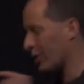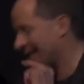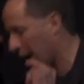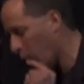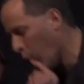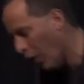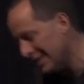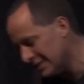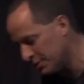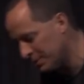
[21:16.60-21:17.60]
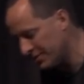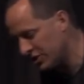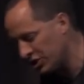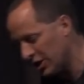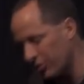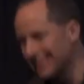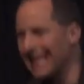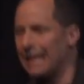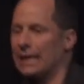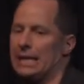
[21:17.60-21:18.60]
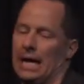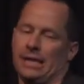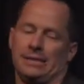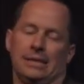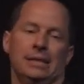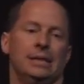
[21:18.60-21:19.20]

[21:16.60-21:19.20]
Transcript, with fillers: with that one specific gender late at night,